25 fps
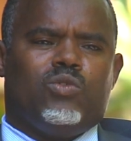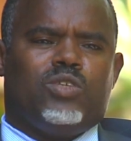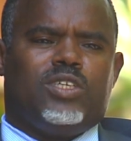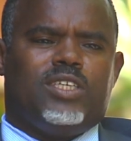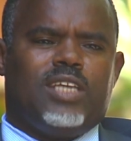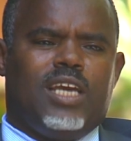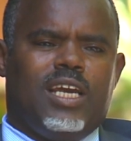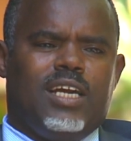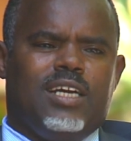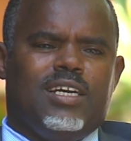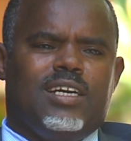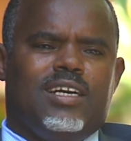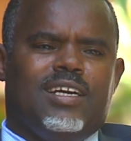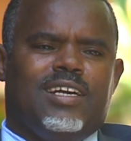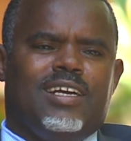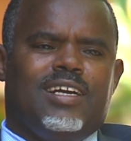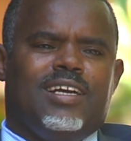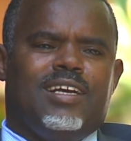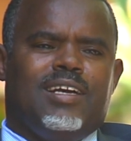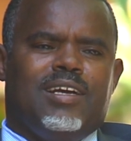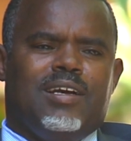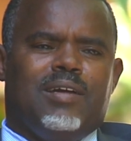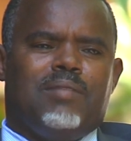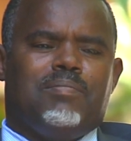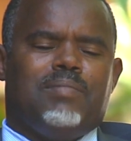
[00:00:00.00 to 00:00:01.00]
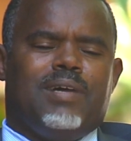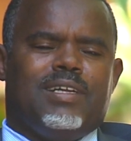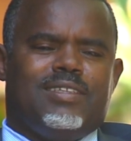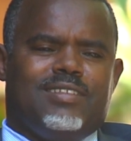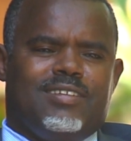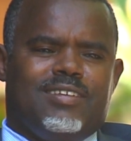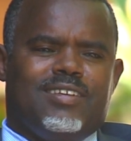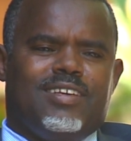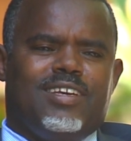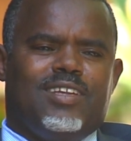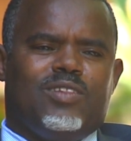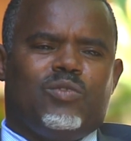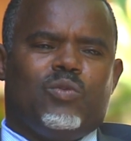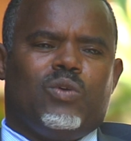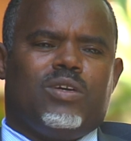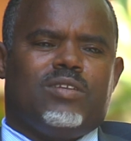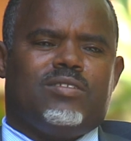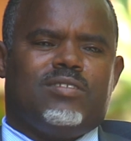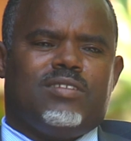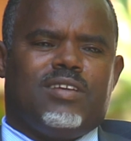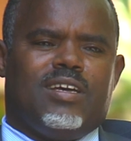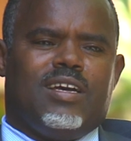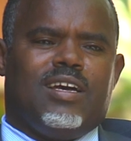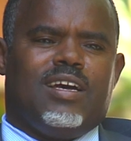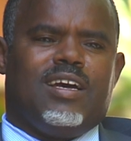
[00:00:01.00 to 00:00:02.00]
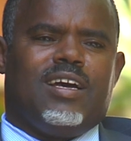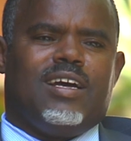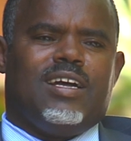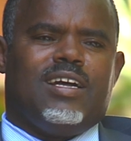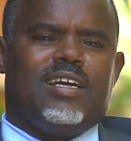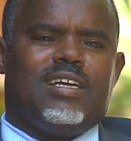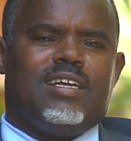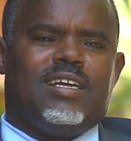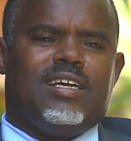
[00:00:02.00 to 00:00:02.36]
check, but it was a